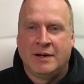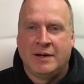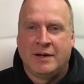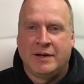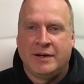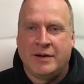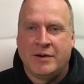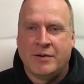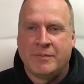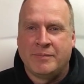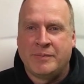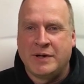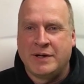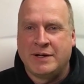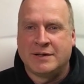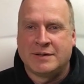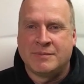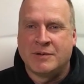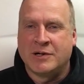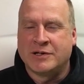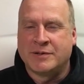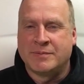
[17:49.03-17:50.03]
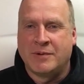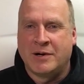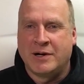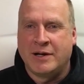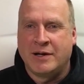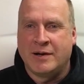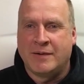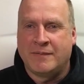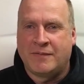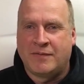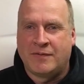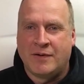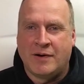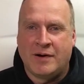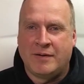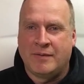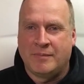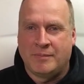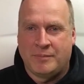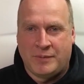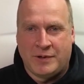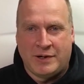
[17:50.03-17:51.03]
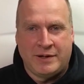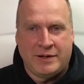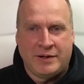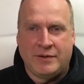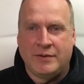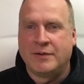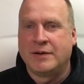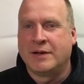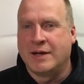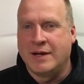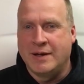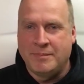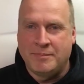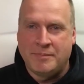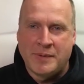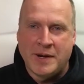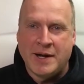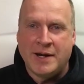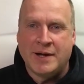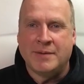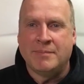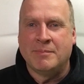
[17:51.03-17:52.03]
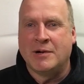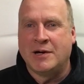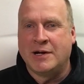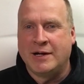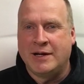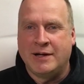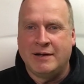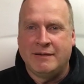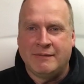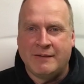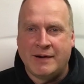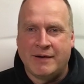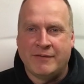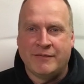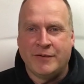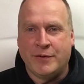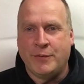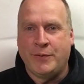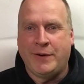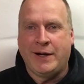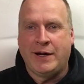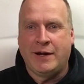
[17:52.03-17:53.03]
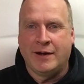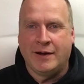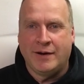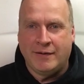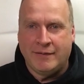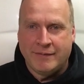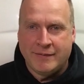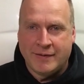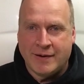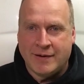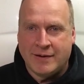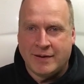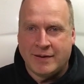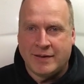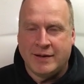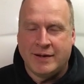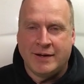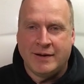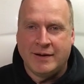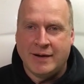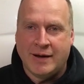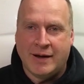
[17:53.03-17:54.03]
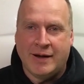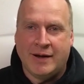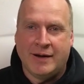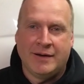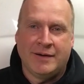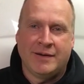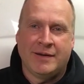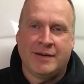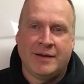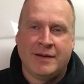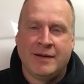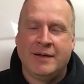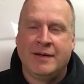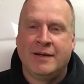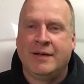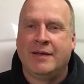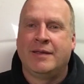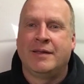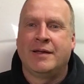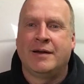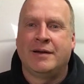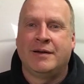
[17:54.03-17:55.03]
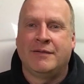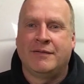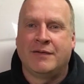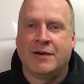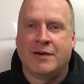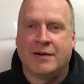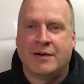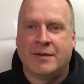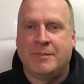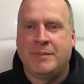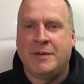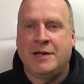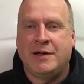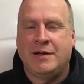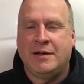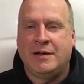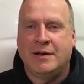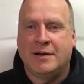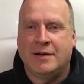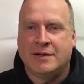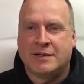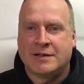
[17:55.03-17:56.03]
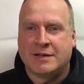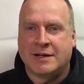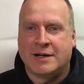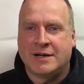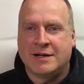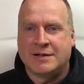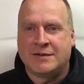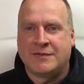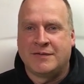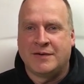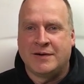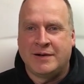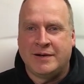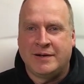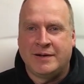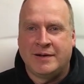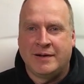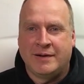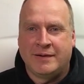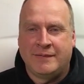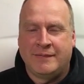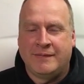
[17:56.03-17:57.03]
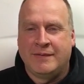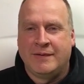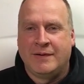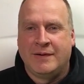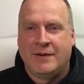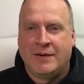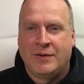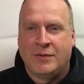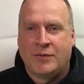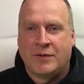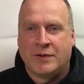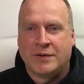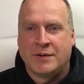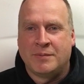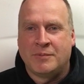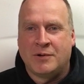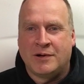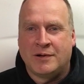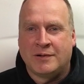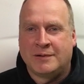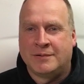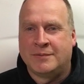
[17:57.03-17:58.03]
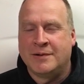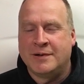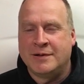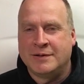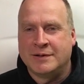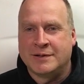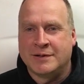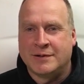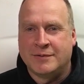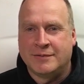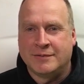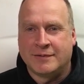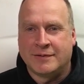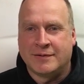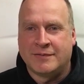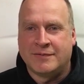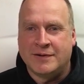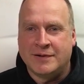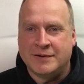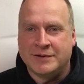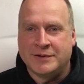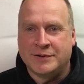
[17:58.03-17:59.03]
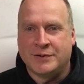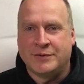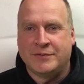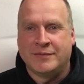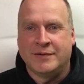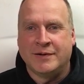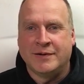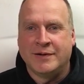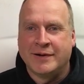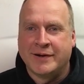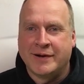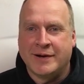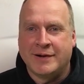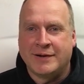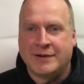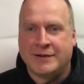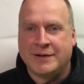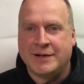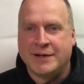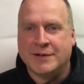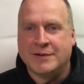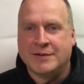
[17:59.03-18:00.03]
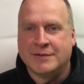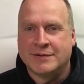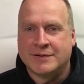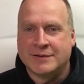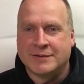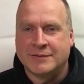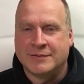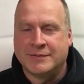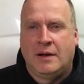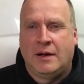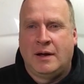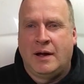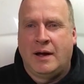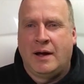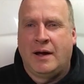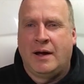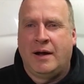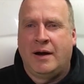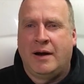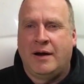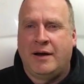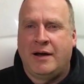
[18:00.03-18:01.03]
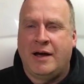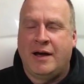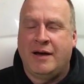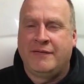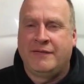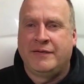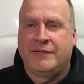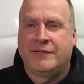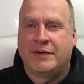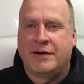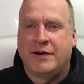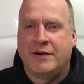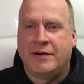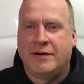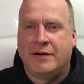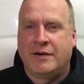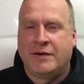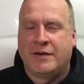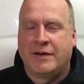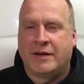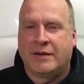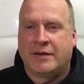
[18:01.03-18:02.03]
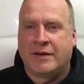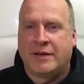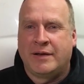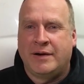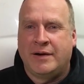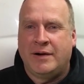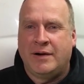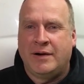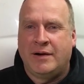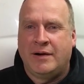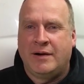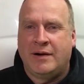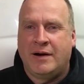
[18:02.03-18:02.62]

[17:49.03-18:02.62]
you don't pay as much money up front, but you keep paying money every weekend, kind of thing. And then you've got to be satisfied that when the bottle runs out, the fun's over, kind of deal. So, and I have even heard that there